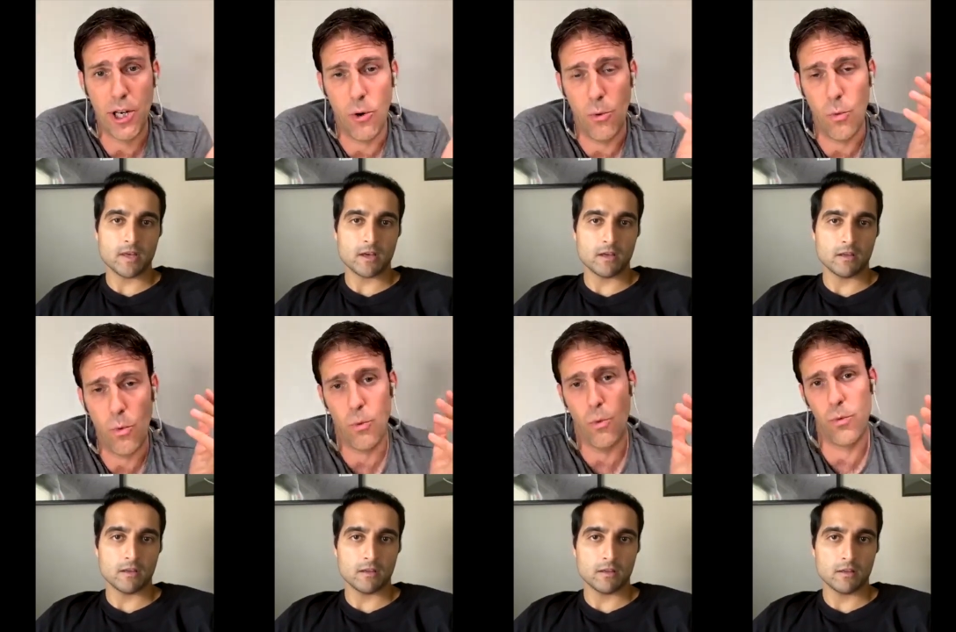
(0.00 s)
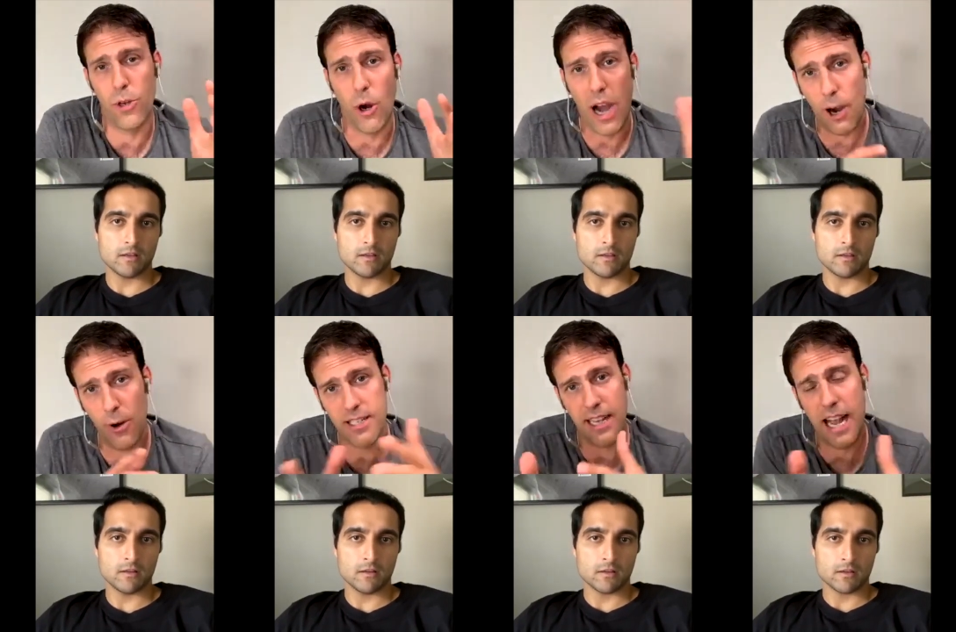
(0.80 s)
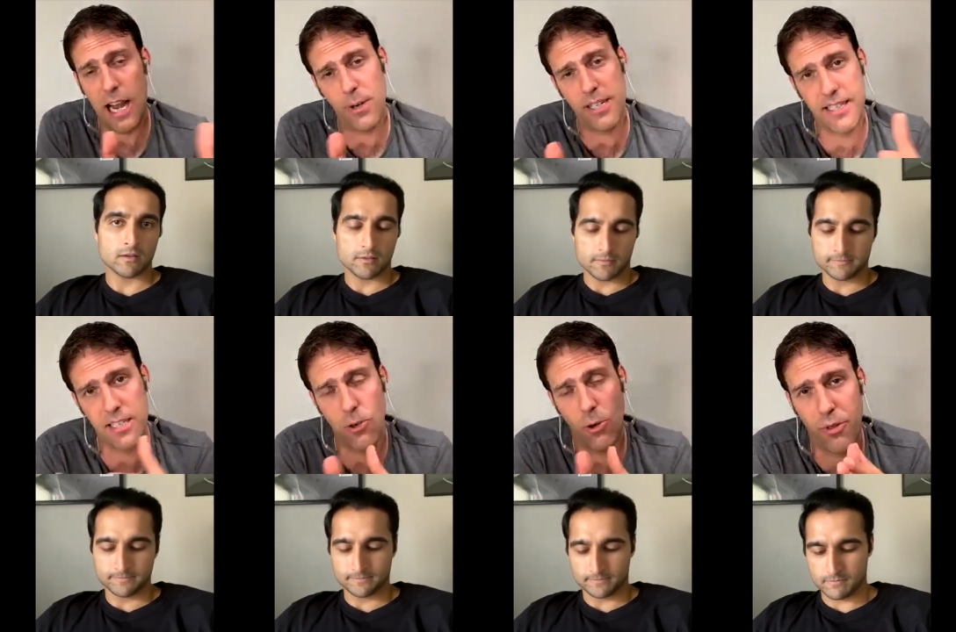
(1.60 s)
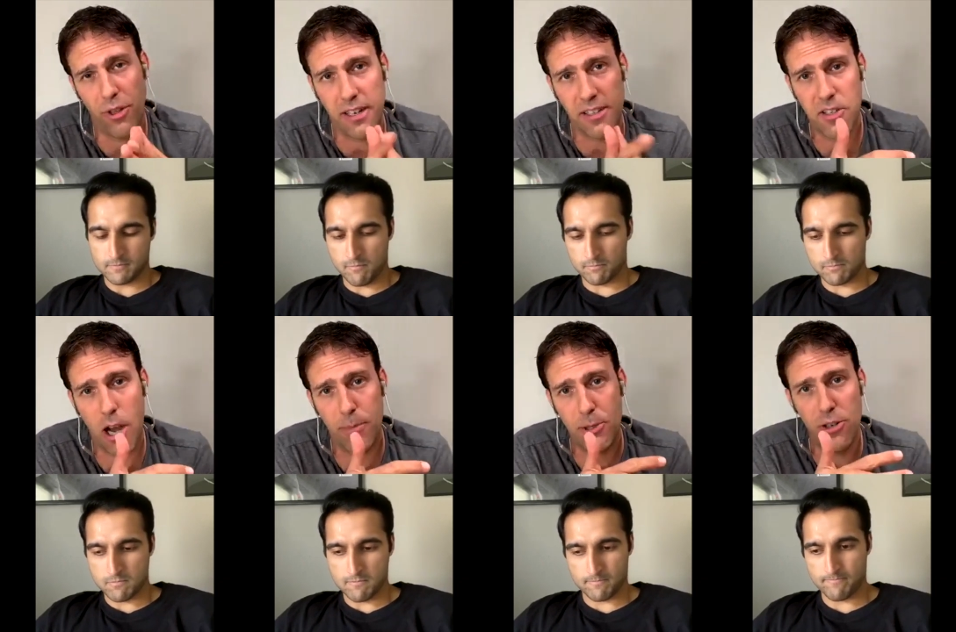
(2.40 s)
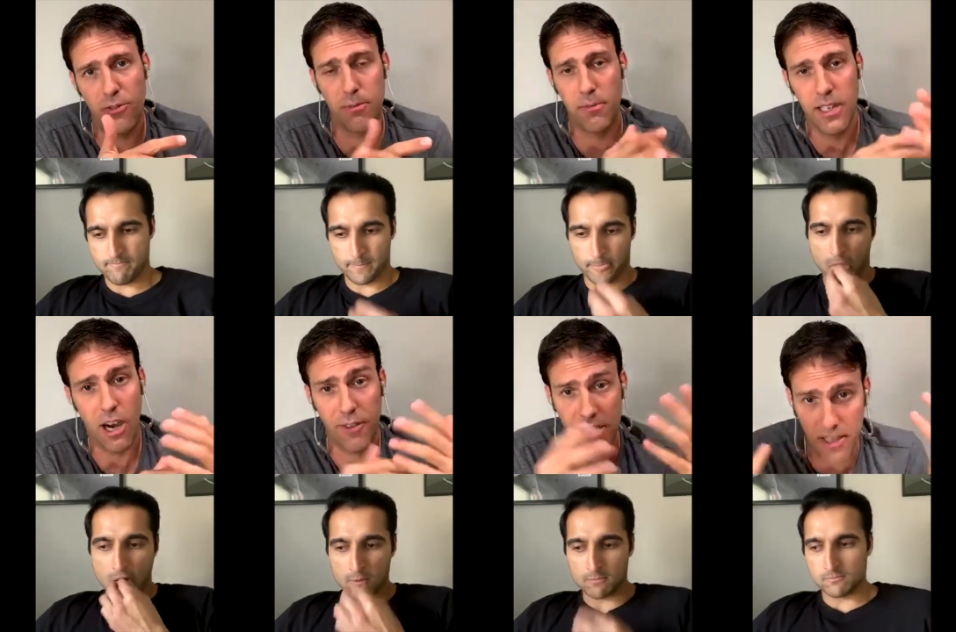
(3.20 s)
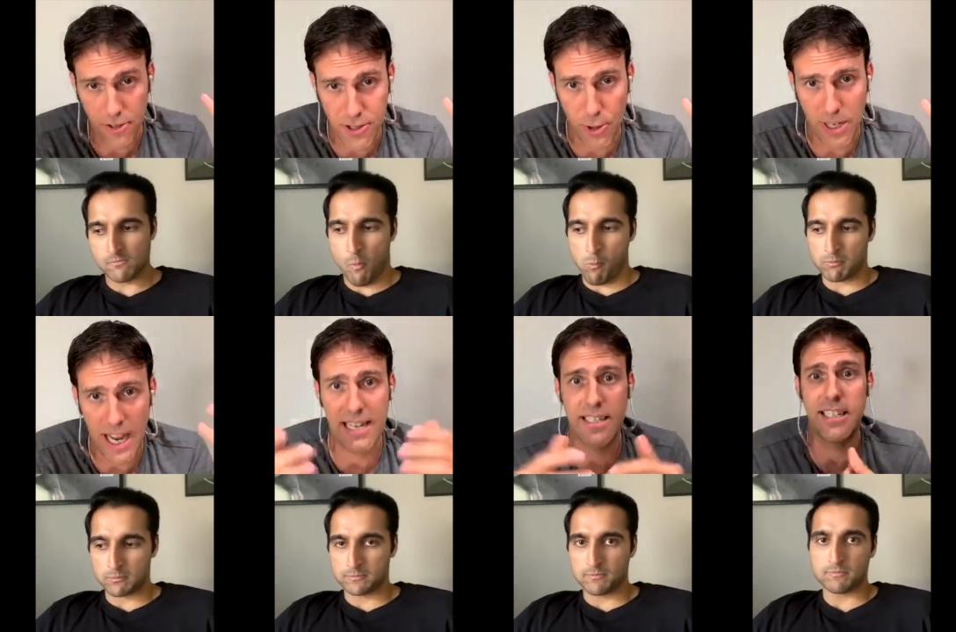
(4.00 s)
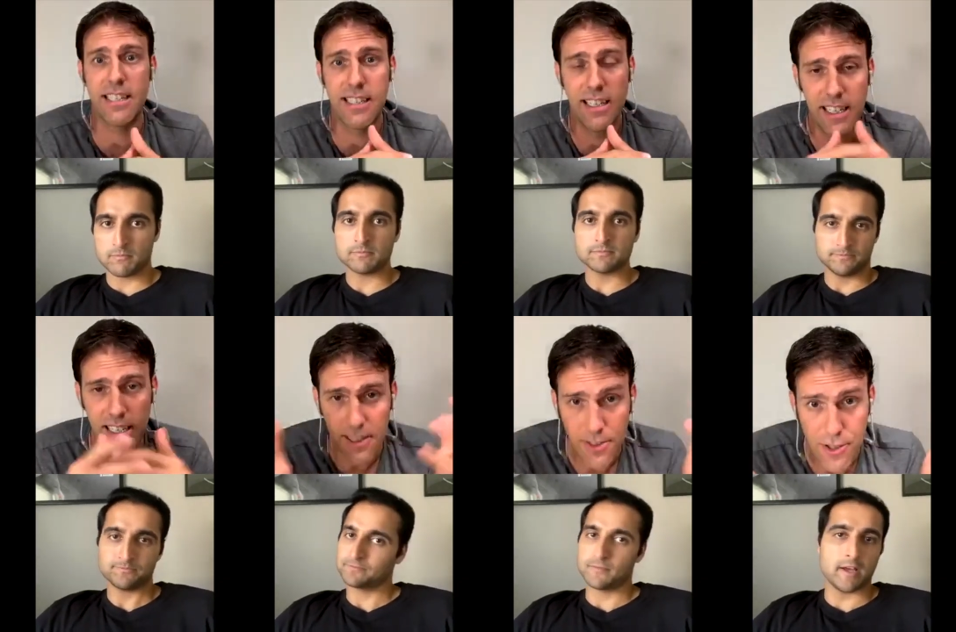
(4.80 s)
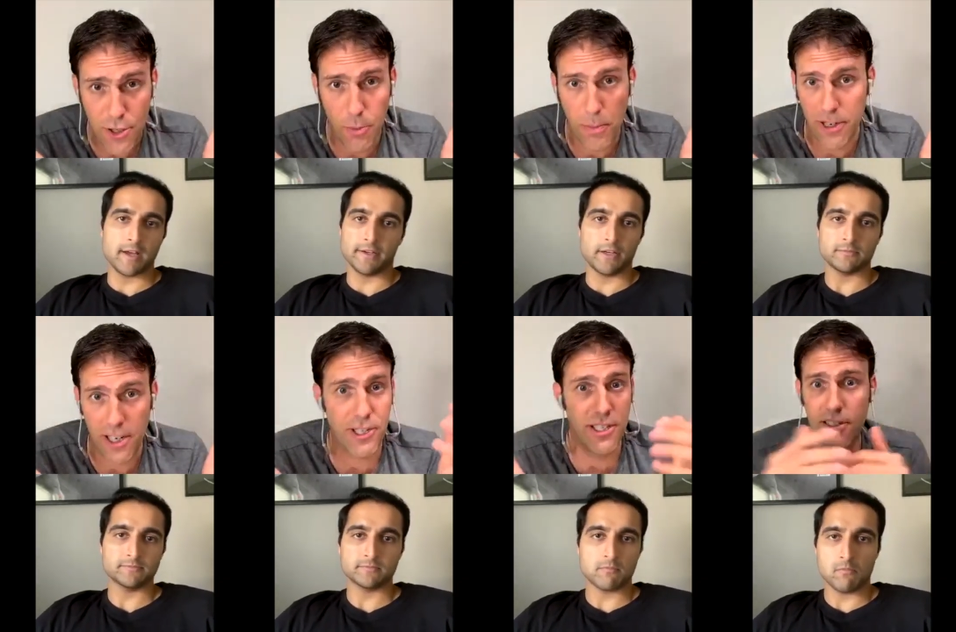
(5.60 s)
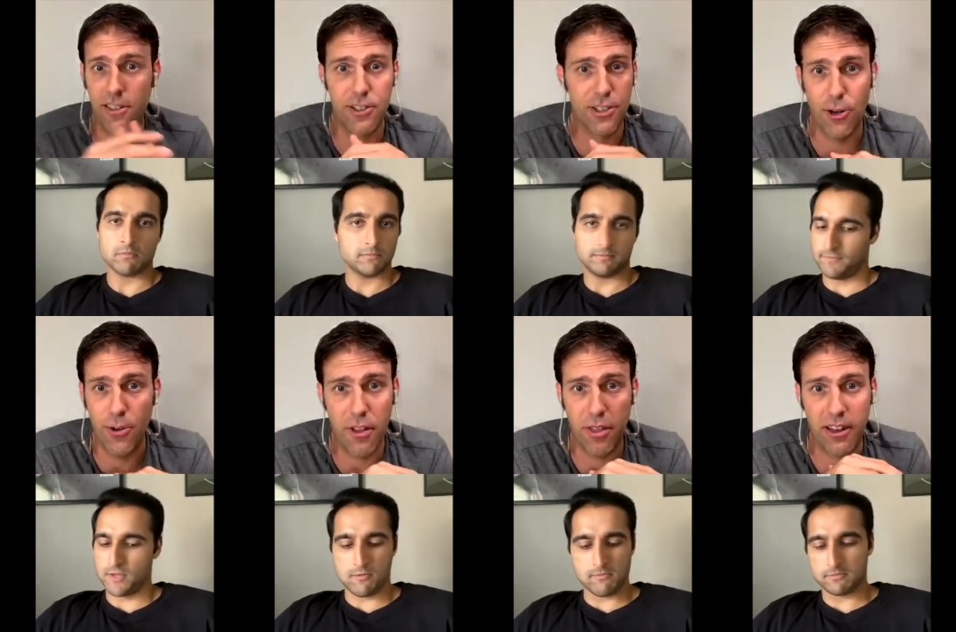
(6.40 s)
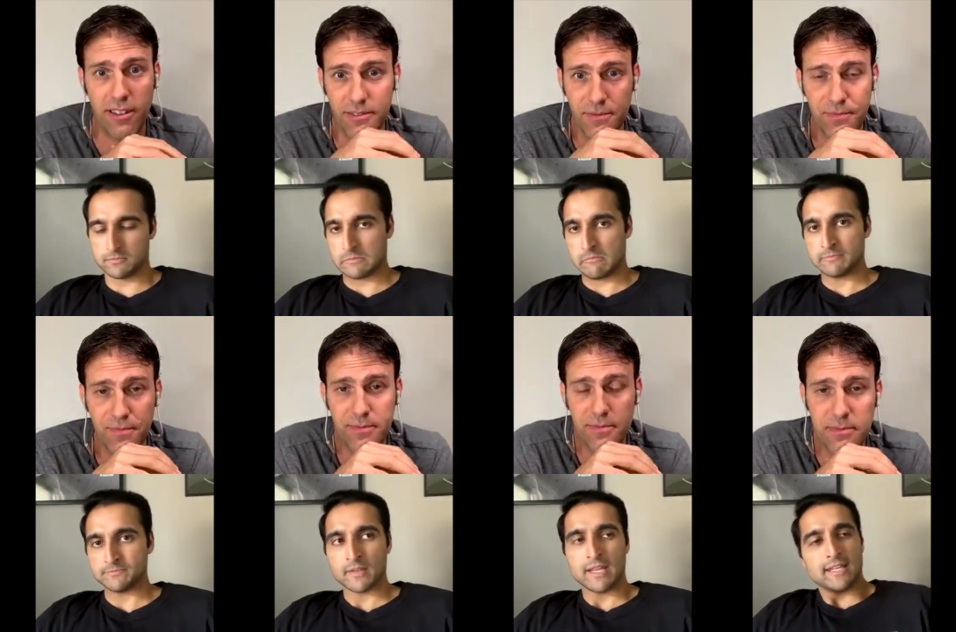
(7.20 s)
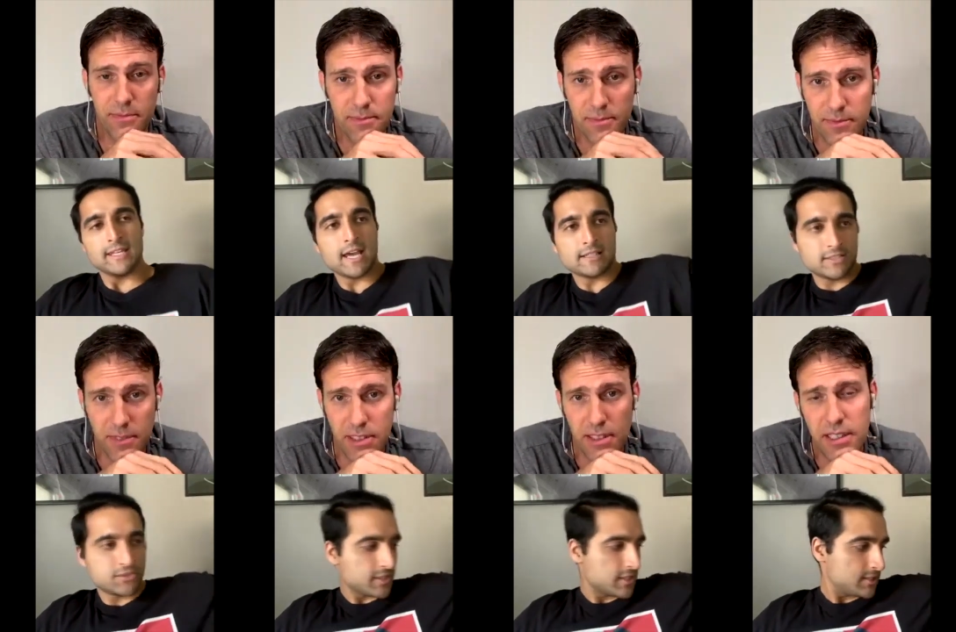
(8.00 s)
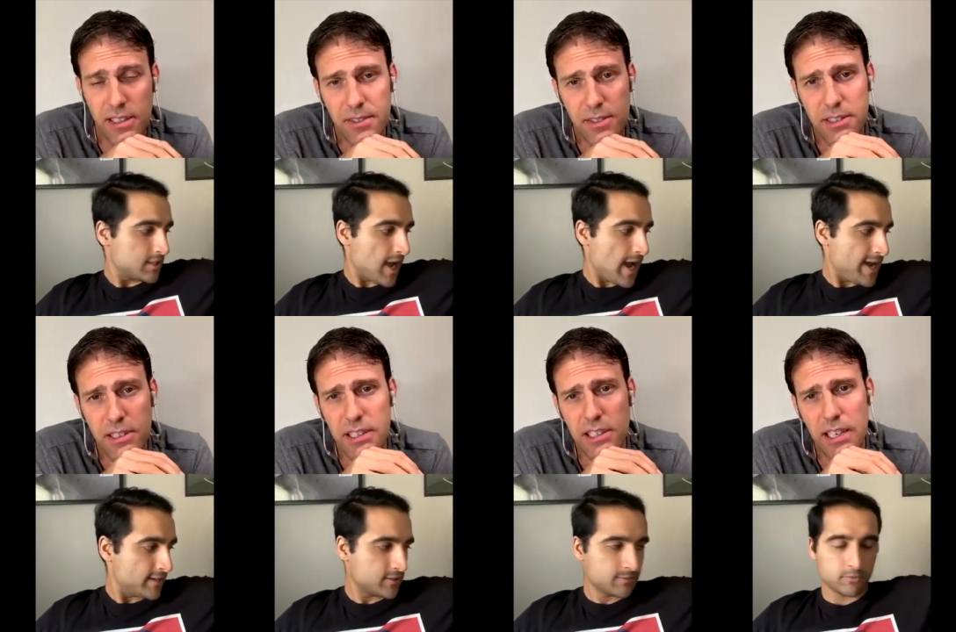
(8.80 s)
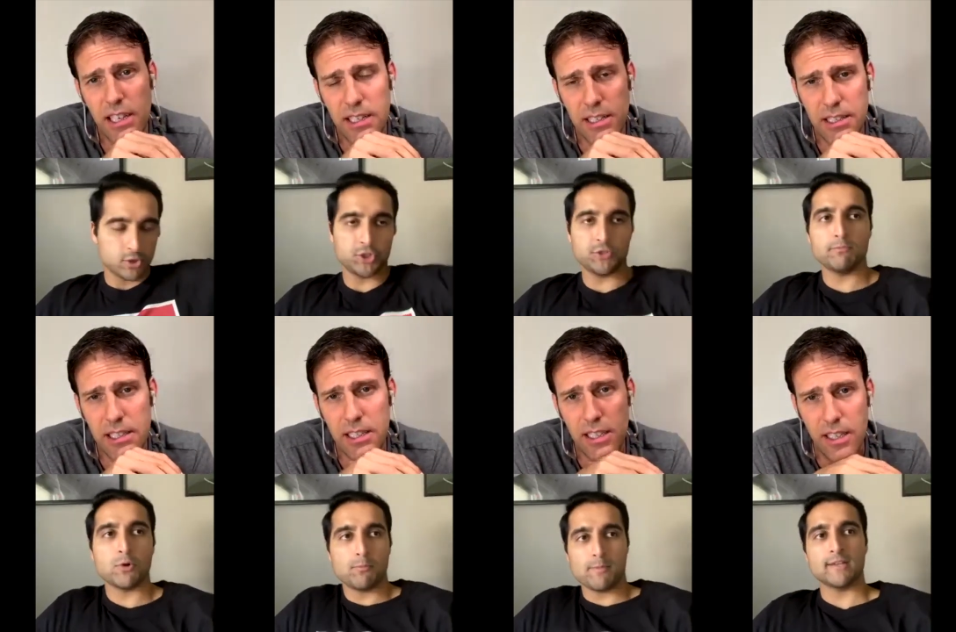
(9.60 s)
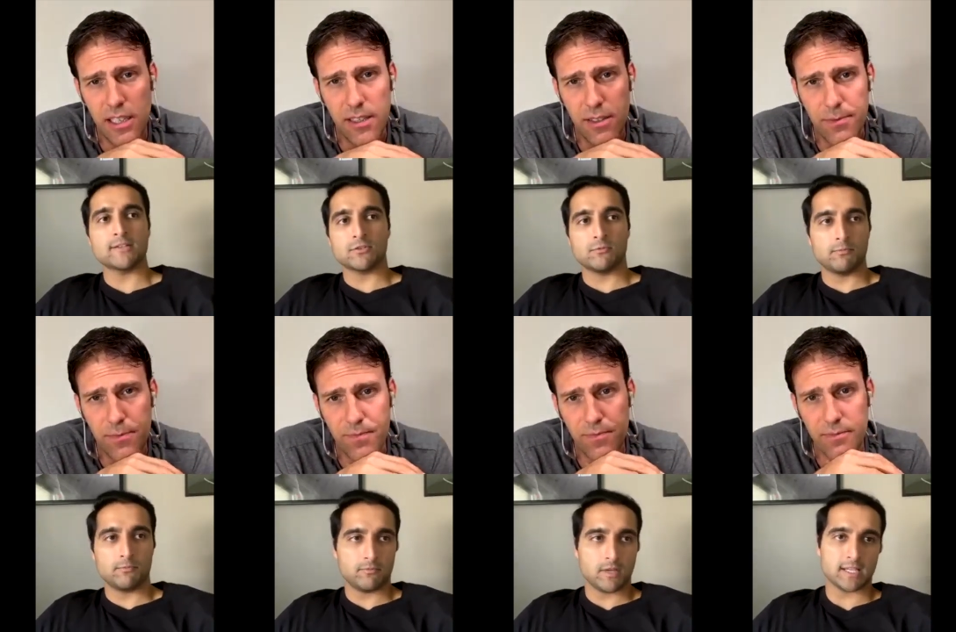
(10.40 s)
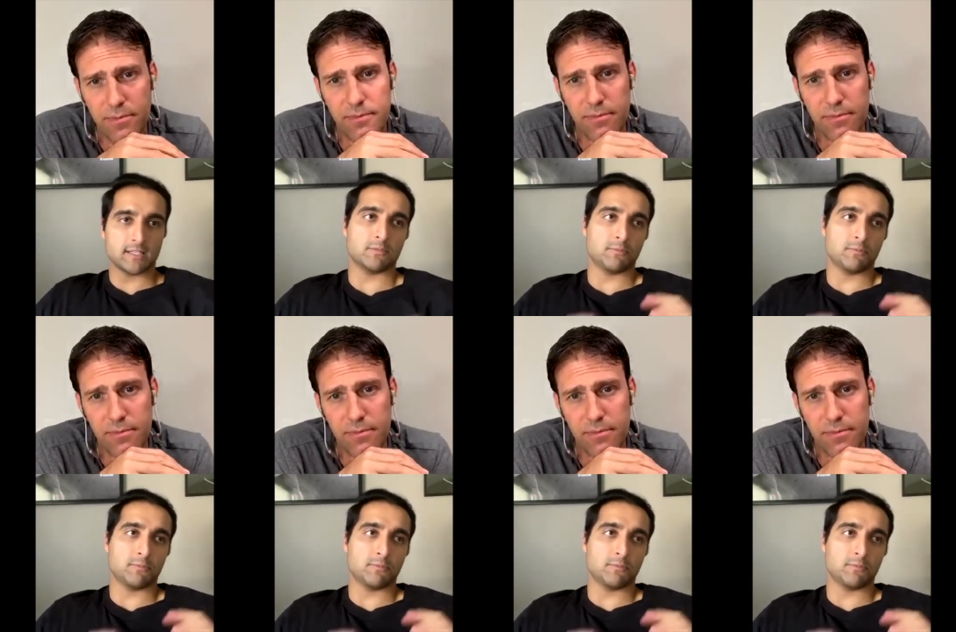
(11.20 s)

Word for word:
Speaker 1: You yeah. know, you know how is the, how has this whole thing stopped you from? Obviously, there's no castings,
Speaker 2: there's yeah, no, no, production, there's no nothing yeah, it's interesting because I had some good momentum, I